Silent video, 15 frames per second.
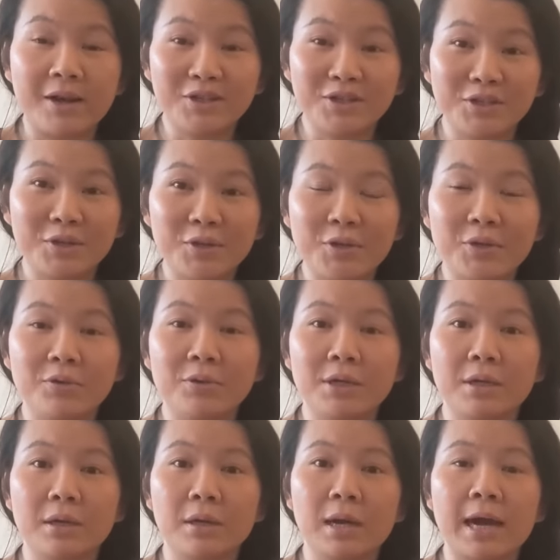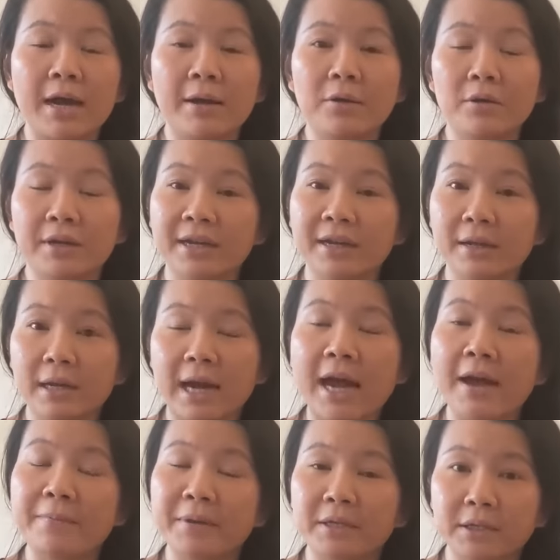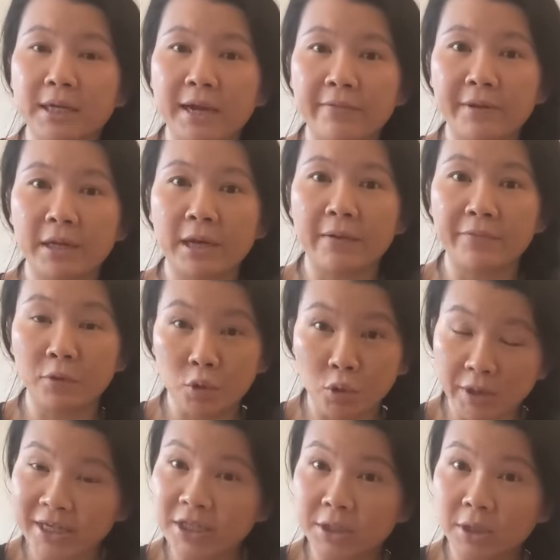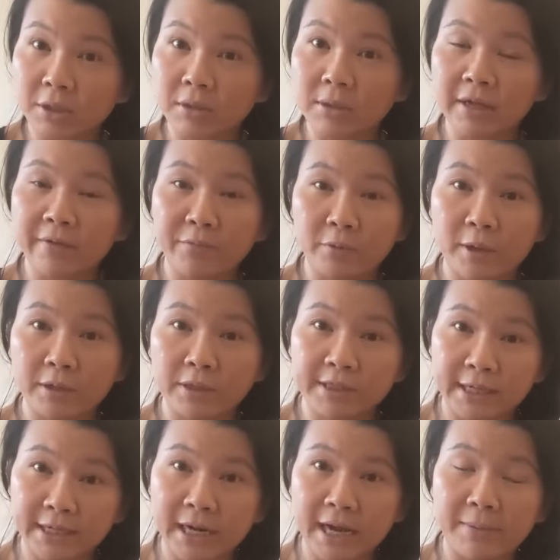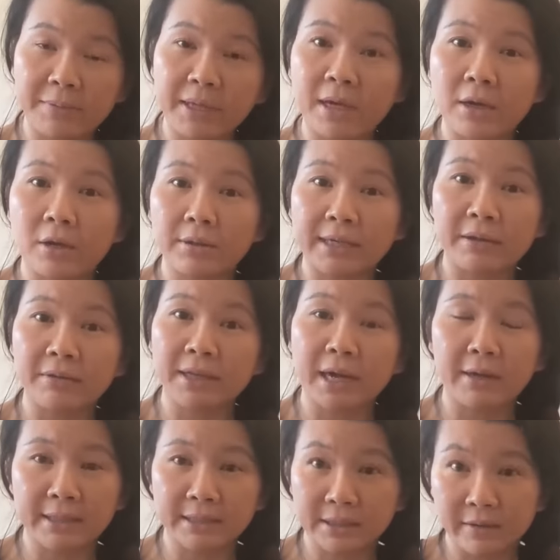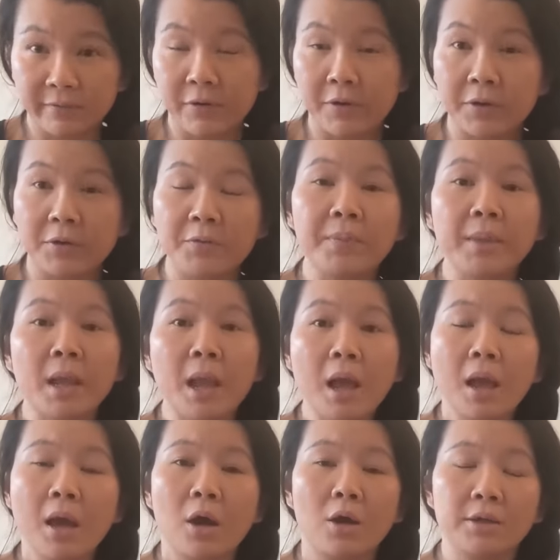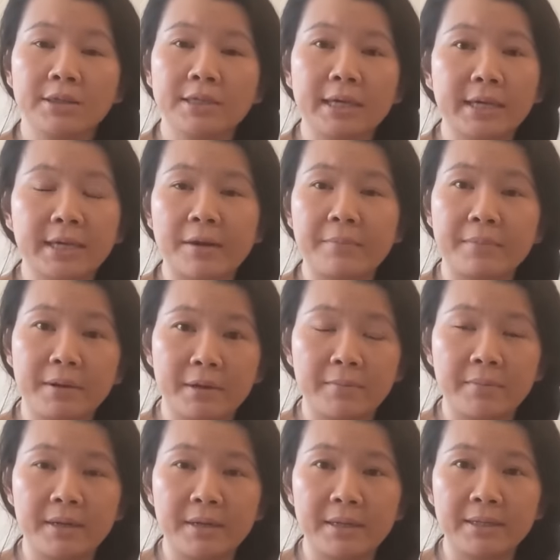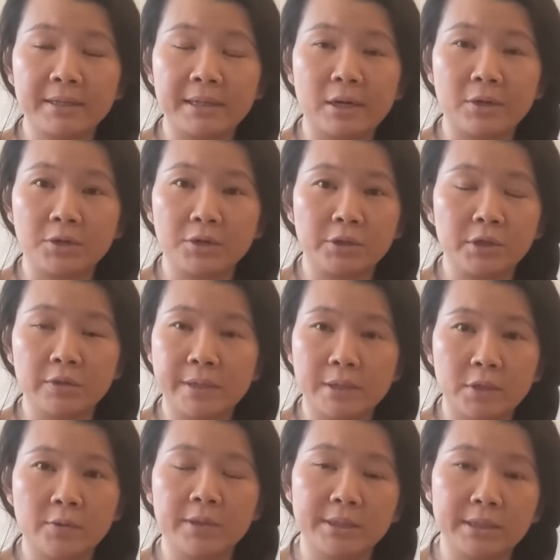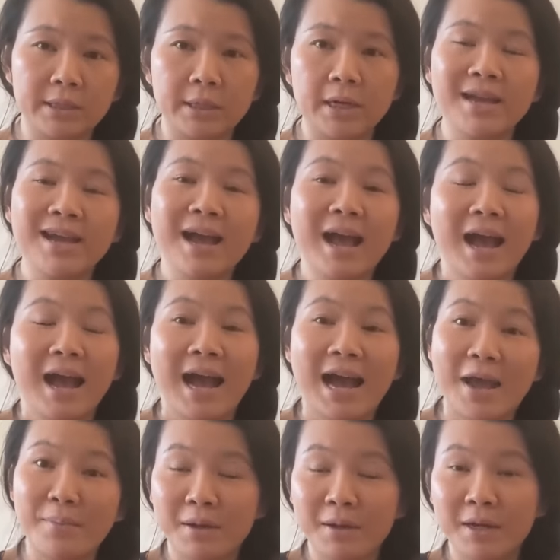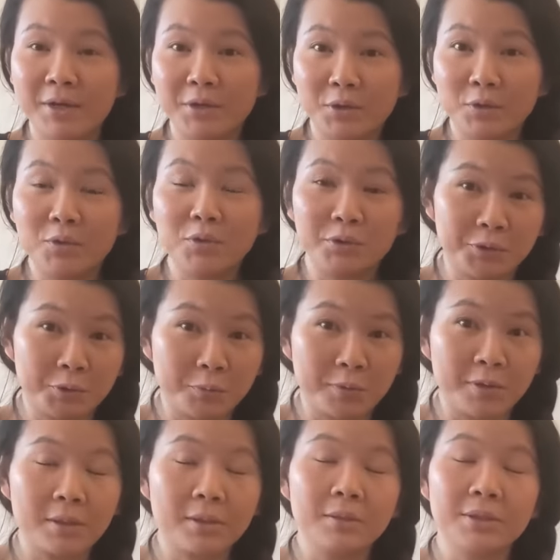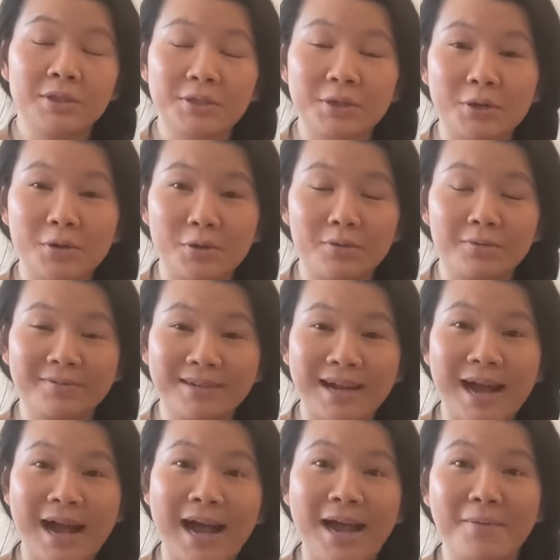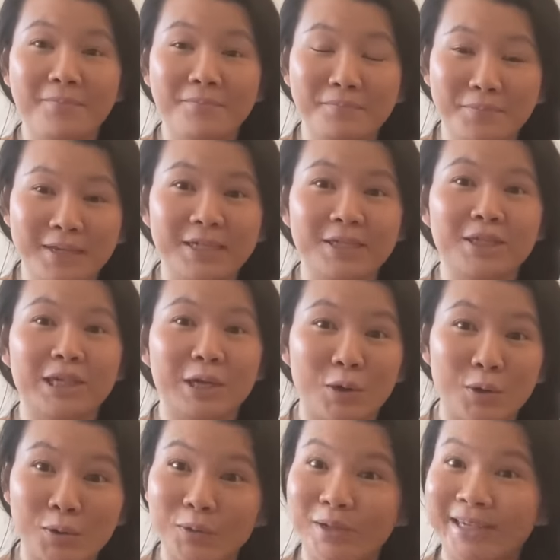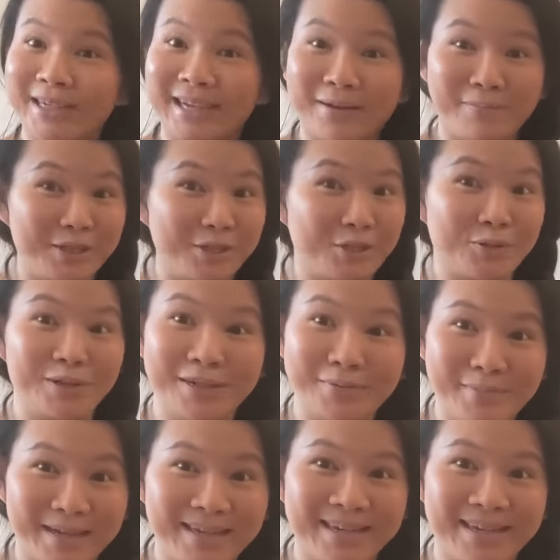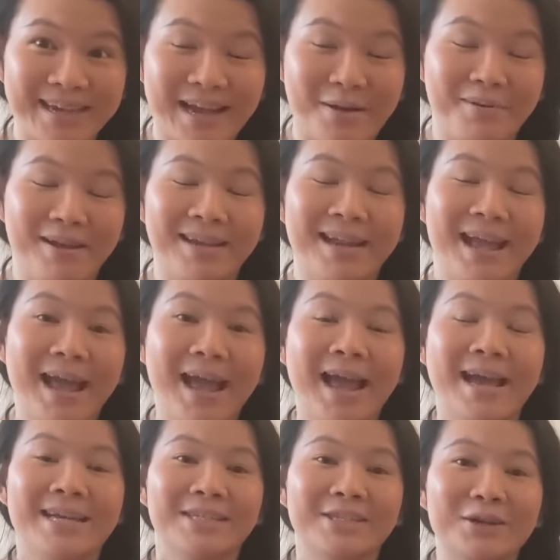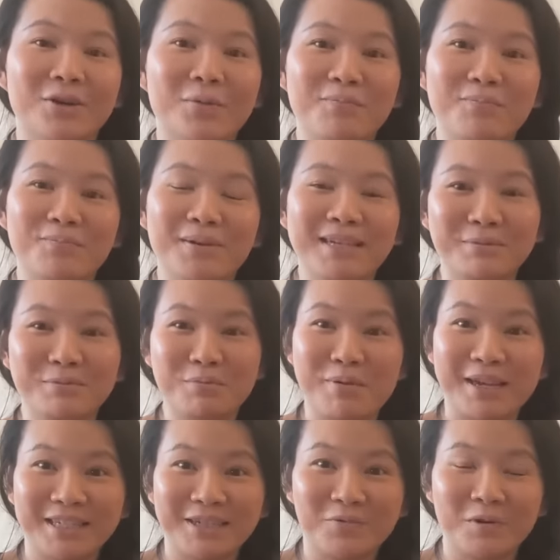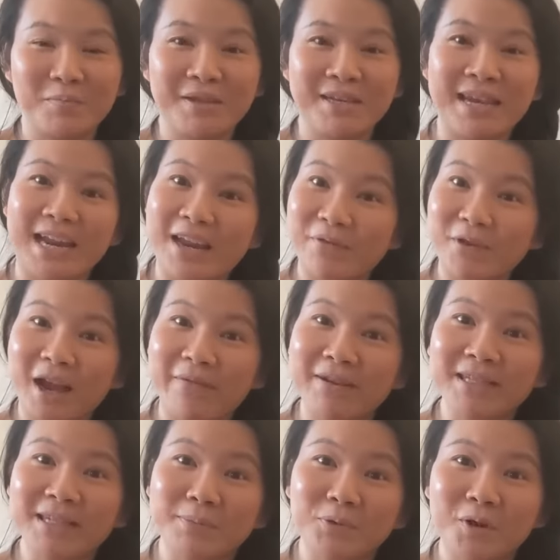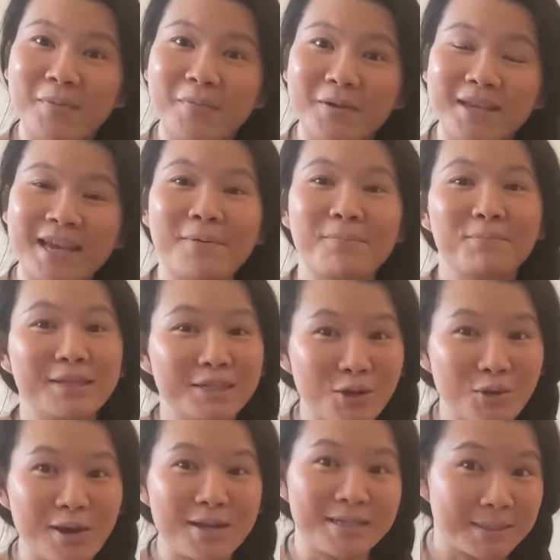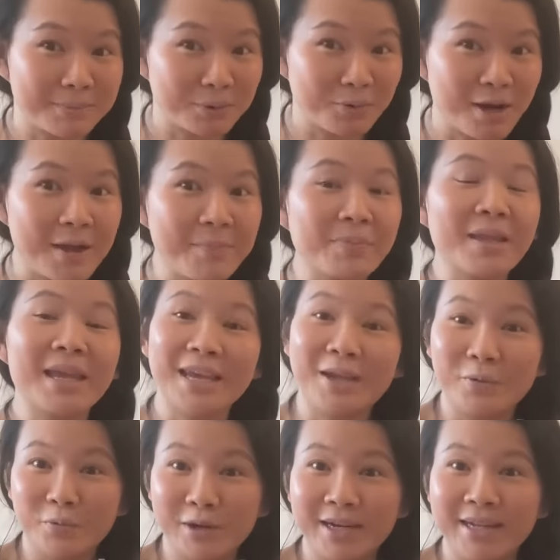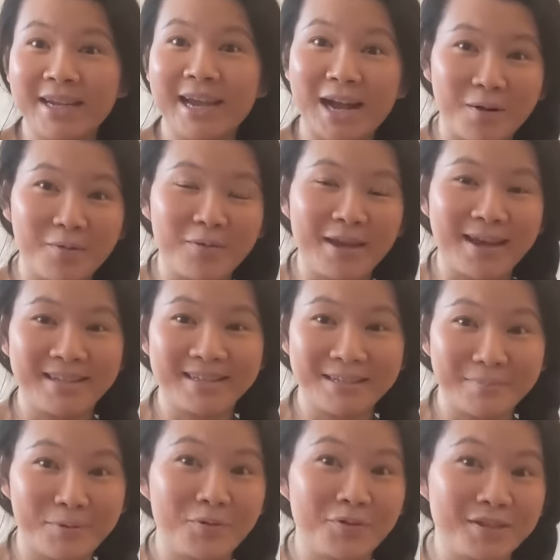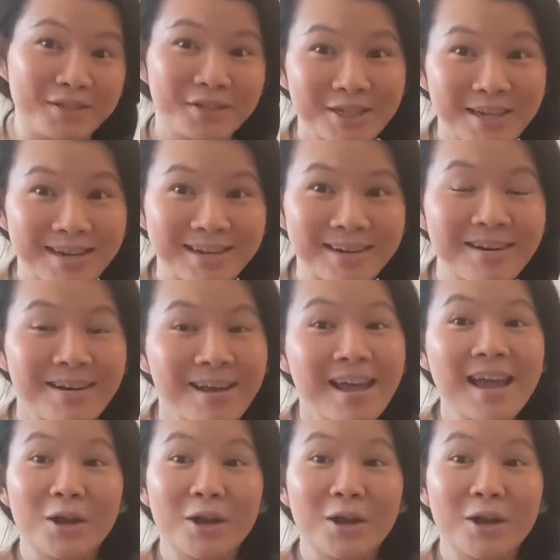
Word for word: I'll show you, you know, I cooking, I have been having a few cooking shows. If you want to check it out up there or down there, I'll list it for you. Or check it out Mira Minis on YouTube and you will see I'm a new YouTuber, so I'm just slowly and maturely making it happen. So please be patient with me. And if you haven't subscribed yet, please go ahead and subscribe. It really helps and support this channel.